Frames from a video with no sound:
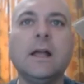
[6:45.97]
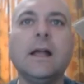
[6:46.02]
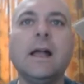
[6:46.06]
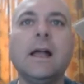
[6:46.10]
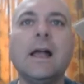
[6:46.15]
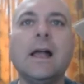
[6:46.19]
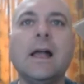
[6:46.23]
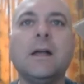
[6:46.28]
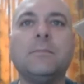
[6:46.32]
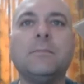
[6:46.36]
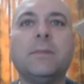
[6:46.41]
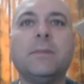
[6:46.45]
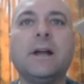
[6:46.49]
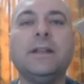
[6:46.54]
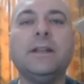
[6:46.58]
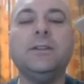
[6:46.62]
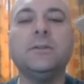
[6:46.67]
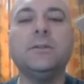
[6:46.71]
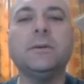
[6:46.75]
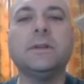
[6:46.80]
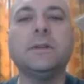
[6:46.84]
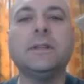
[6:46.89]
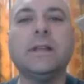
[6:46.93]
And by
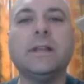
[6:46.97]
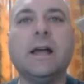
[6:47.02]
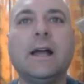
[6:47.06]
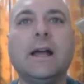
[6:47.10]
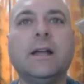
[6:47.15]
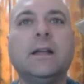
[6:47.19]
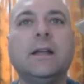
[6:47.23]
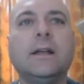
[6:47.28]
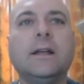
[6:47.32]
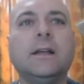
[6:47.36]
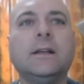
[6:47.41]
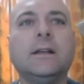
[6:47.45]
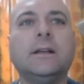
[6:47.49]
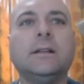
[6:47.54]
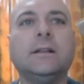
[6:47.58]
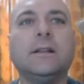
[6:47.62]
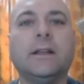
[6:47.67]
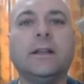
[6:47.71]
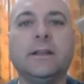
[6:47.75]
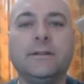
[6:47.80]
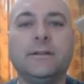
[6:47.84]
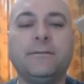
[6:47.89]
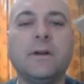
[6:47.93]
doing that,
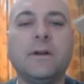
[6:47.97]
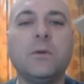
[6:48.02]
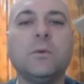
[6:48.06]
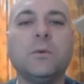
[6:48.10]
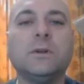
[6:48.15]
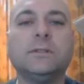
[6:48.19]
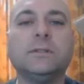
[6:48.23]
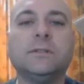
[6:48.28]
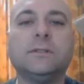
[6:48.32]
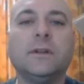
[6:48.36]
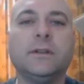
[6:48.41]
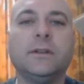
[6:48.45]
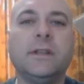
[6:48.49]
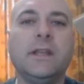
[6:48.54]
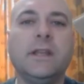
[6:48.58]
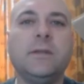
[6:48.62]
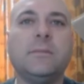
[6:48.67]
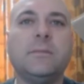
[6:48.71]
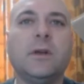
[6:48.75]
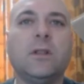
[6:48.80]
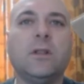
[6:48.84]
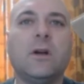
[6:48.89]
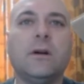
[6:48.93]
like if I want to start the
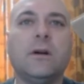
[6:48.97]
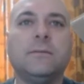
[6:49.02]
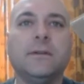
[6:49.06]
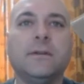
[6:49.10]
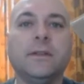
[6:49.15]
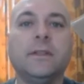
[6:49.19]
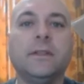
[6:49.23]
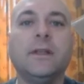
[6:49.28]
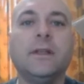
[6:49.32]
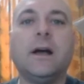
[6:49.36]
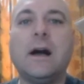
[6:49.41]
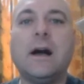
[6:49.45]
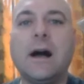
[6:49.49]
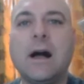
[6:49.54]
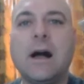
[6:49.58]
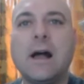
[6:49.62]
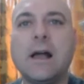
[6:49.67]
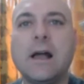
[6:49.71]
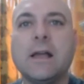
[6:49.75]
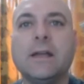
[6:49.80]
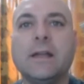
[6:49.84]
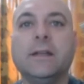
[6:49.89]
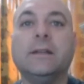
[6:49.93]
email off with,
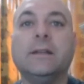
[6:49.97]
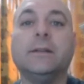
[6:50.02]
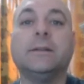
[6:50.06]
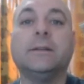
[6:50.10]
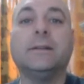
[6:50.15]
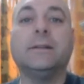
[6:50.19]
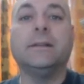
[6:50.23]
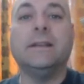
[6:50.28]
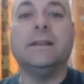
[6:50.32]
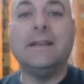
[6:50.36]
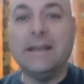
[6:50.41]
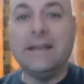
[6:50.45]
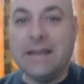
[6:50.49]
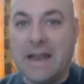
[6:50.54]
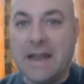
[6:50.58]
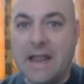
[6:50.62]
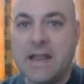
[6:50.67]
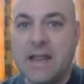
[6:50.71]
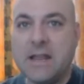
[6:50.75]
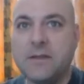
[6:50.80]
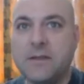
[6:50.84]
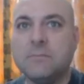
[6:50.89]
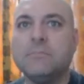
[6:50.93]
hi,
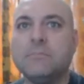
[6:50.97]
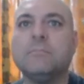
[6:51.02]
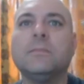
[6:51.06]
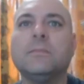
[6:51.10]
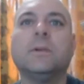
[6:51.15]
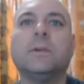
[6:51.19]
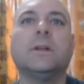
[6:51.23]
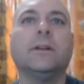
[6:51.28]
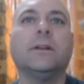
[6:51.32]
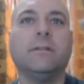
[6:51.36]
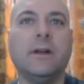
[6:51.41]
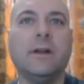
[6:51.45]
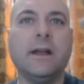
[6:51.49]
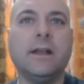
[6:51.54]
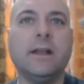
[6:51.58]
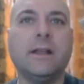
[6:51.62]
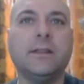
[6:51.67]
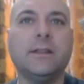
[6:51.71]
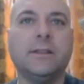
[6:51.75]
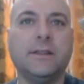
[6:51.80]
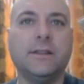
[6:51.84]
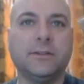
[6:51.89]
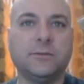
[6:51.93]
name, right?
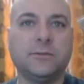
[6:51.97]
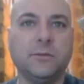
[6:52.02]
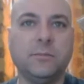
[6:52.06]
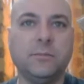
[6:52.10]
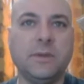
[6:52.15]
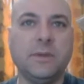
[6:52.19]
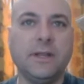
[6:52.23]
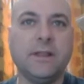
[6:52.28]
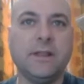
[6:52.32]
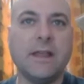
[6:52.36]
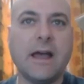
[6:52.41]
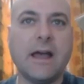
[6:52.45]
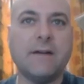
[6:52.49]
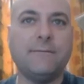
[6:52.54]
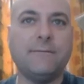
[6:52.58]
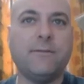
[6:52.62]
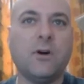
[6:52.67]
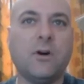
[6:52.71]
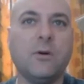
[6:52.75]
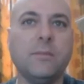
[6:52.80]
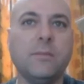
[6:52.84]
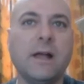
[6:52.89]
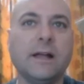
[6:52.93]
This would be that
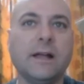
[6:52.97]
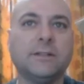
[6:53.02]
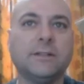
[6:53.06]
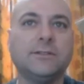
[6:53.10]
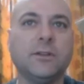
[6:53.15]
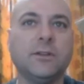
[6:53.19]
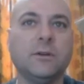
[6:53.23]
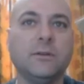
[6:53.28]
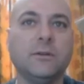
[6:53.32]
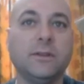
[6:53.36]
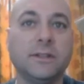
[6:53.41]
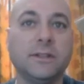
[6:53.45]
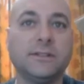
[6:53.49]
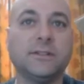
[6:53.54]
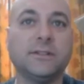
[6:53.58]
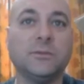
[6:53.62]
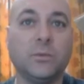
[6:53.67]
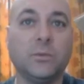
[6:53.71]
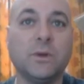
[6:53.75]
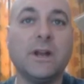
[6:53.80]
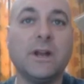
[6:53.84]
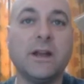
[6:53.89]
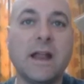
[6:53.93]
fallback. So this is
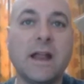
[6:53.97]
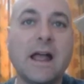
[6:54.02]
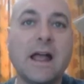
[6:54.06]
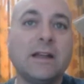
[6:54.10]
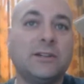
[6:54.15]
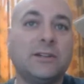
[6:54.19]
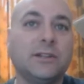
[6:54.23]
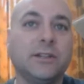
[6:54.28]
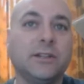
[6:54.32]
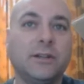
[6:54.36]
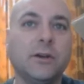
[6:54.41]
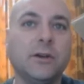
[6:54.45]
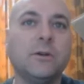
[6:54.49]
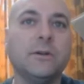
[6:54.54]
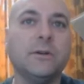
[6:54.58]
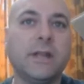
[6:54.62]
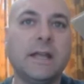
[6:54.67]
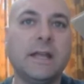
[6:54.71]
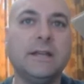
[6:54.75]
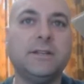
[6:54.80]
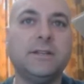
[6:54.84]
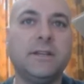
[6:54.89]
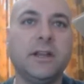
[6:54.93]
what I'd actually code
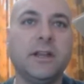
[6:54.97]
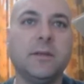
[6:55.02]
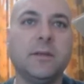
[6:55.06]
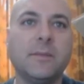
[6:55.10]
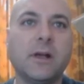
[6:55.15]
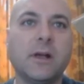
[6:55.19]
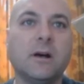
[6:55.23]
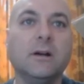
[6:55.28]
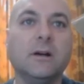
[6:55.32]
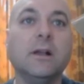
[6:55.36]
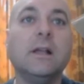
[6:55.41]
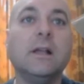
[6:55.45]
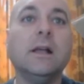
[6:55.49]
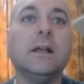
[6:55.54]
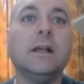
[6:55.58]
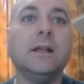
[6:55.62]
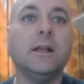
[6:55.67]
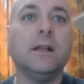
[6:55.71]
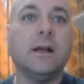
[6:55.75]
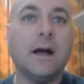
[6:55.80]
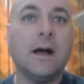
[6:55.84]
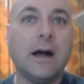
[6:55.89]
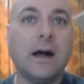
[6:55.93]
in HTML.
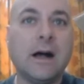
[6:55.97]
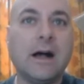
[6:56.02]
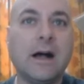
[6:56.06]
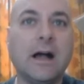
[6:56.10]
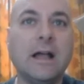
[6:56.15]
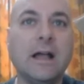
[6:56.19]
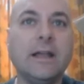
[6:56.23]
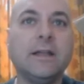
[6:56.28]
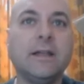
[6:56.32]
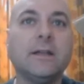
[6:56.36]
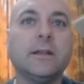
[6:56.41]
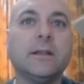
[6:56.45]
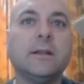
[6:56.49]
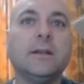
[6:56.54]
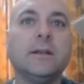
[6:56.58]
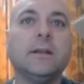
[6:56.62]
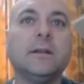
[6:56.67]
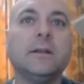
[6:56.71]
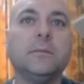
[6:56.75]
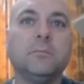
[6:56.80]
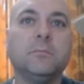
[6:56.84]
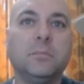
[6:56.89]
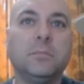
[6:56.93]
Hi,
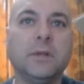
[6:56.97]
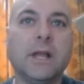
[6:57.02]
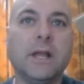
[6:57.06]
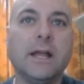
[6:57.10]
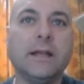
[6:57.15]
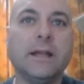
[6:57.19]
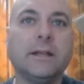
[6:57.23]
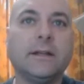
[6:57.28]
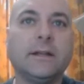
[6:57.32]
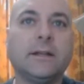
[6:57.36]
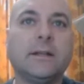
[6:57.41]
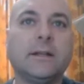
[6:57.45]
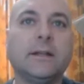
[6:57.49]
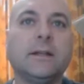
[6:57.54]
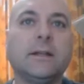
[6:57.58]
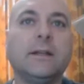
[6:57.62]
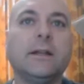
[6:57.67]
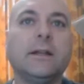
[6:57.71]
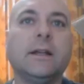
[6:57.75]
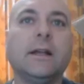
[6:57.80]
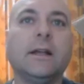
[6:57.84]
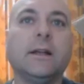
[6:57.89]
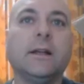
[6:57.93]
blank,
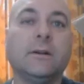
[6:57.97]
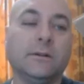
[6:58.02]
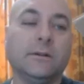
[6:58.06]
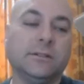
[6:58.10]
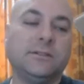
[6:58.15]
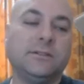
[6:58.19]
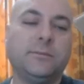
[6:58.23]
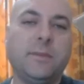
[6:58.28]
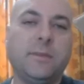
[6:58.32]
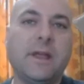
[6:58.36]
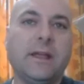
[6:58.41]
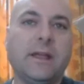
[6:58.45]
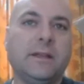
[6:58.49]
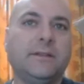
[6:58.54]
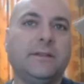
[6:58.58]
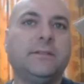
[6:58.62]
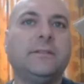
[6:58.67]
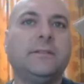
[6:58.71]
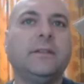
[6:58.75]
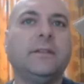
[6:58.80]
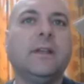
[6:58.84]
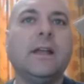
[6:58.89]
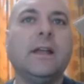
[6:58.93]
or
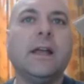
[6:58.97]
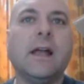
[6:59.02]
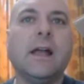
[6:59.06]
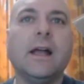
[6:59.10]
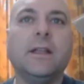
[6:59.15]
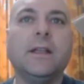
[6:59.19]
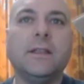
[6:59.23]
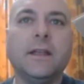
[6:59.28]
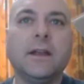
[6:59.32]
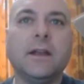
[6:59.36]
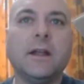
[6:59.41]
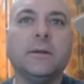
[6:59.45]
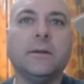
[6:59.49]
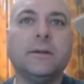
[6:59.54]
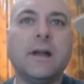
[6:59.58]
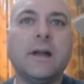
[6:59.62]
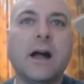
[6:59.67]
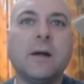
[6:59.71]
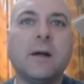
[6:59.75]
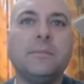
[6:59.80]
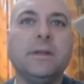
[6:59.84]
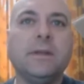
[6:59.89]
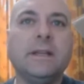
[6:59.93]
space, and then I would
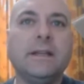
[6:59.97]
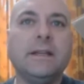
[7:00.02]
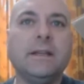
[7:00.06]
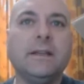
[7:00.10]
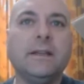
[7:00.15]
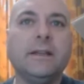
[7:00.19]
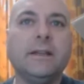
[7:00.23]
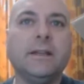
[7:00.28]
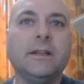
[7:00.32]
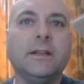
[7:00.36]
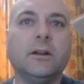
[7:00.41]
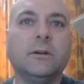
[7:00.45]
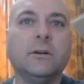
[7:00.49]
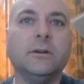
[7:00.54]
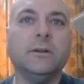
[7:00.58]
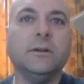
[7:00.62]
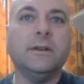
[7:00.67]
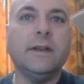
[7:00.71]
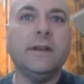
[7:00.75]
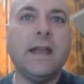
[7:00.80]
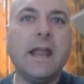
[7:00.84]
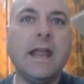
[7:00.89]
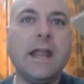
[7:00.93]
copy,
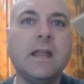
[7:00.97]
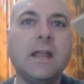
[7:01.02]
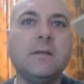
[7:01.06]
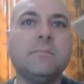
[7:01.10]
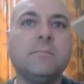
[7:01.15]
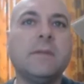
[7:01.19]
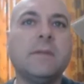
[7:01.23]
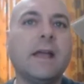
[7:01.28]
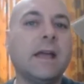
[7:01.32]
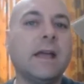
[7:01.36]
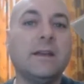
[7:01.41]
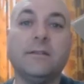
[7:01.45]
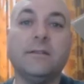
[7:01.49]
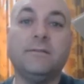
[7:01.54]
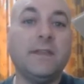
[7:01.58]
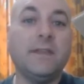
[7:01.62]
name, and if they